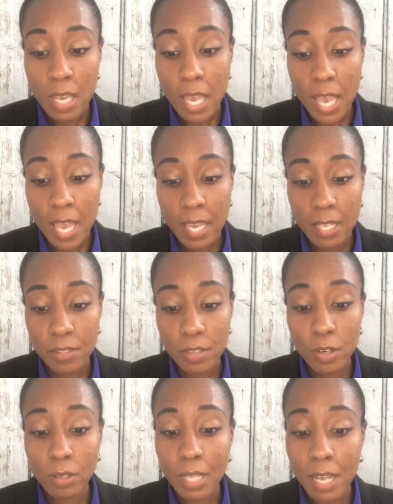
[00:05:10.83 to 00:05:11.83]
And there
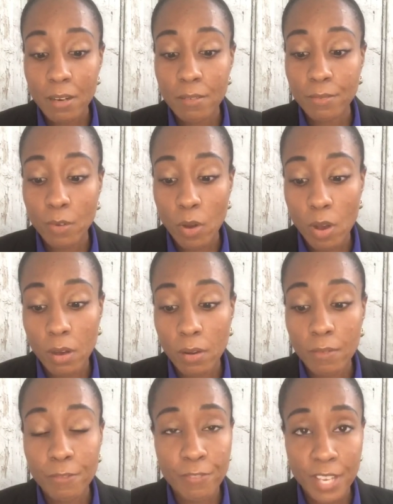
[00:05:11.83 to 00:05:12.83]
are a lot of
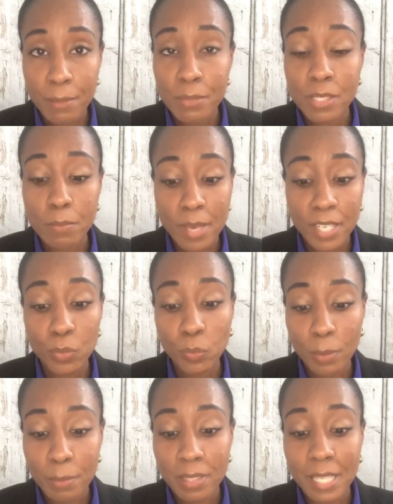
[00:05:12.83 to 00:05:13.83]
famous men and
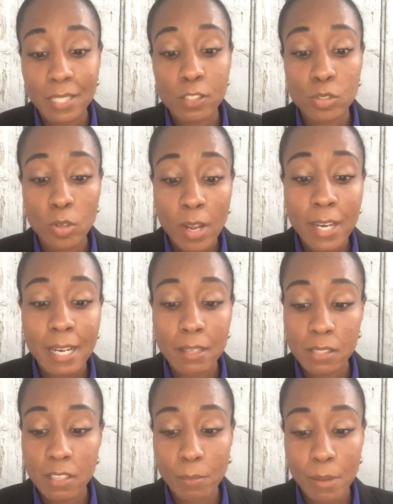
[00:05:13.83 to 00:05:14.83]
women that started out
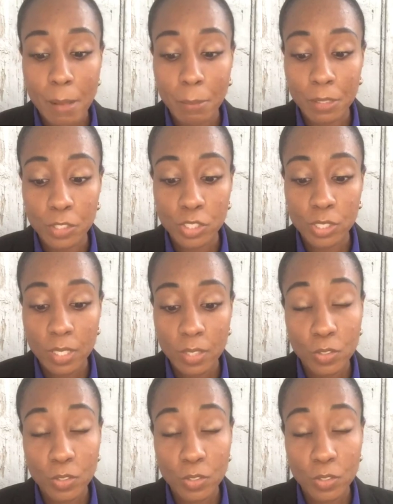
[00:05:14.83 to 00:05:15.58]
self-published.